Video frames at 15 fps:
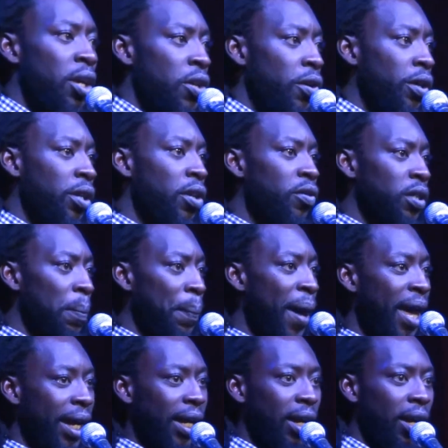You can use a
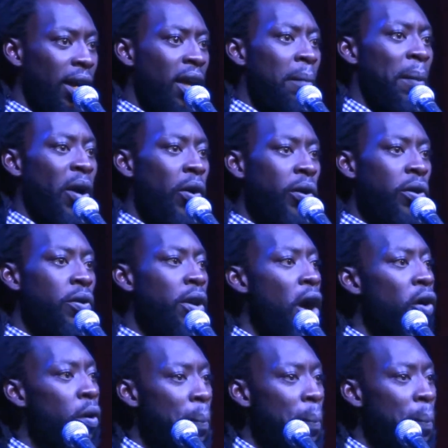pick, but who do you know